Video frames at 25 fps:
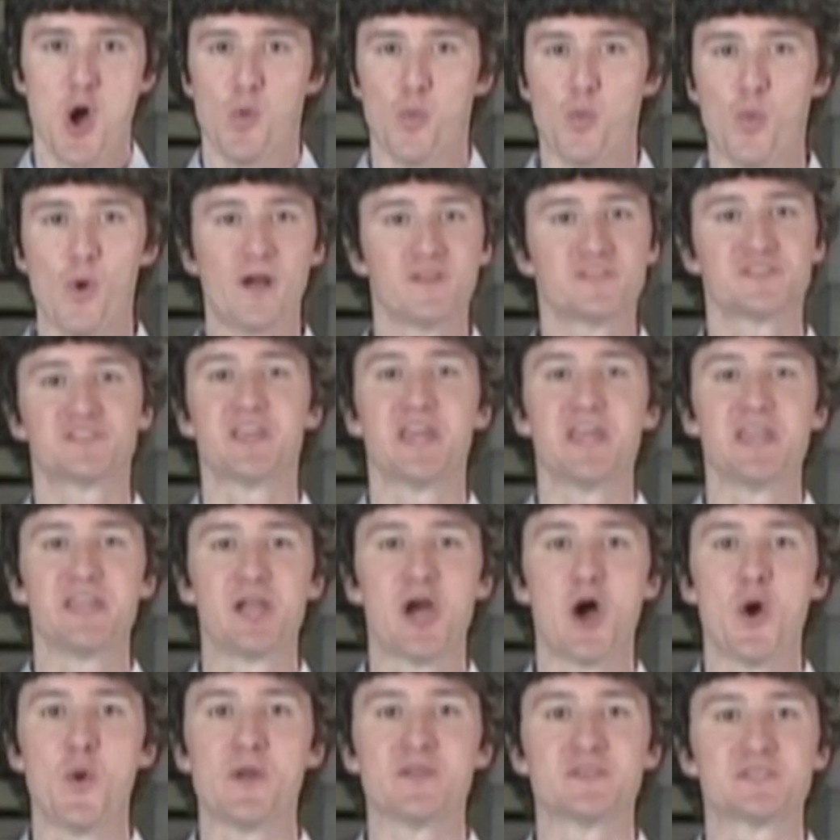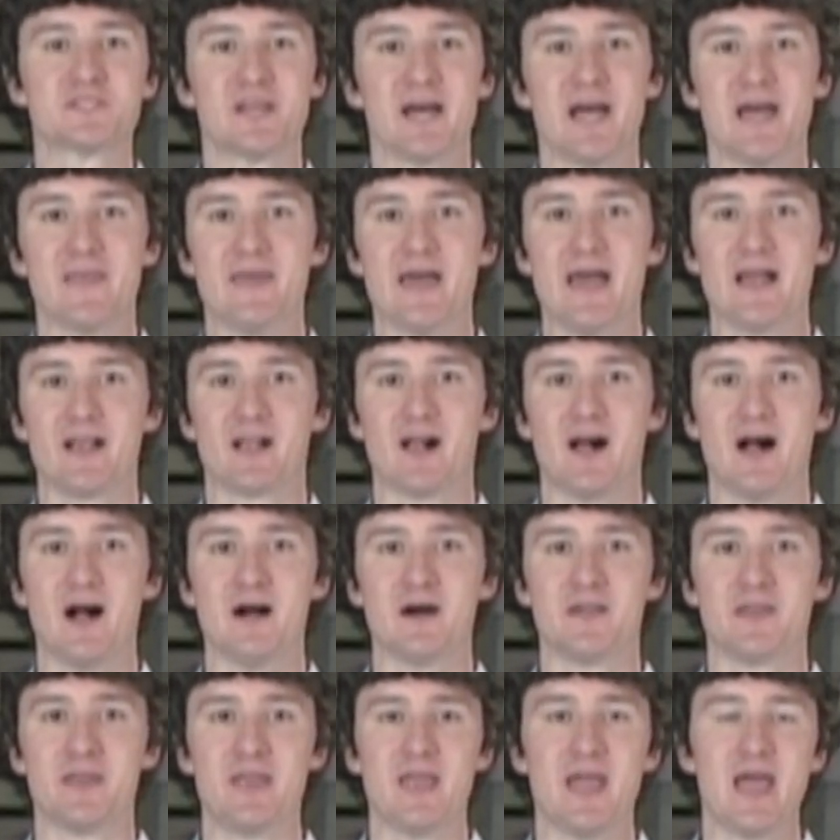Once they go inside that
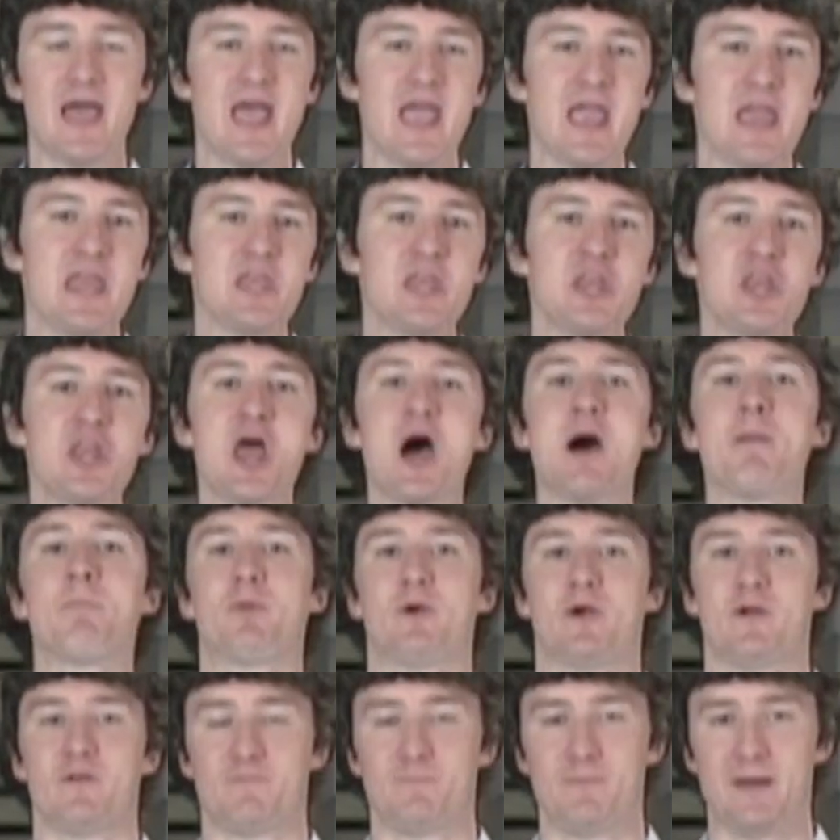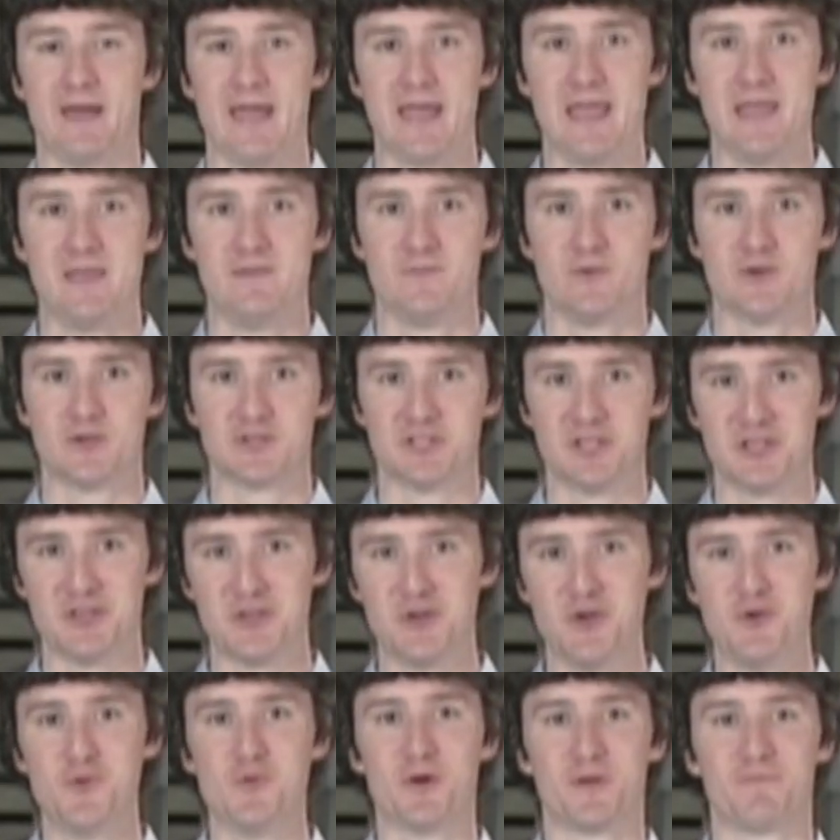colony, a number of behaviors that
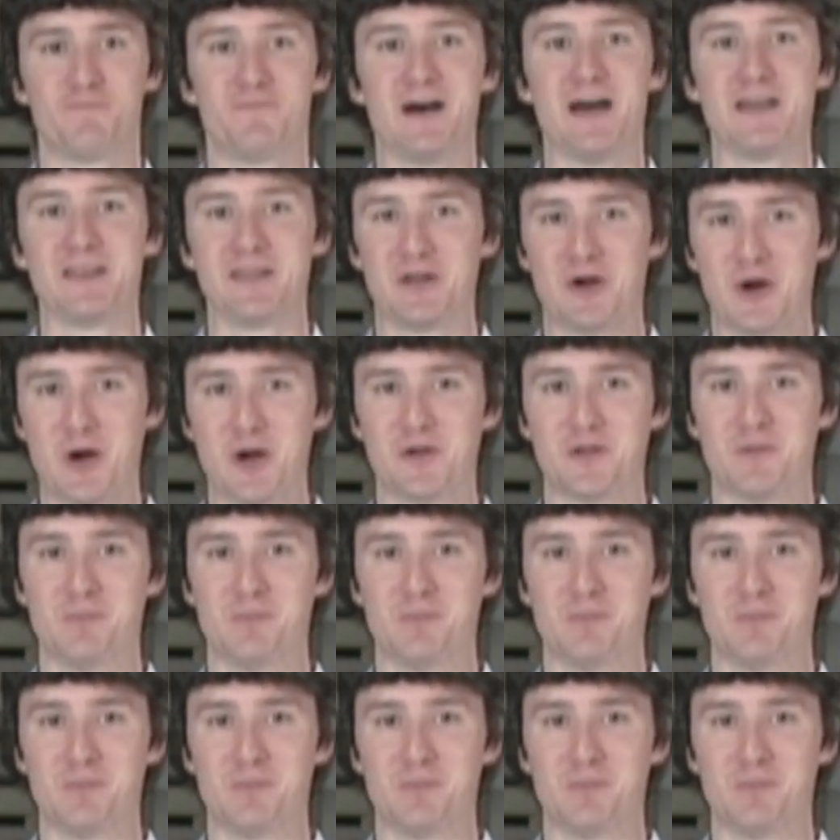you would find it hard to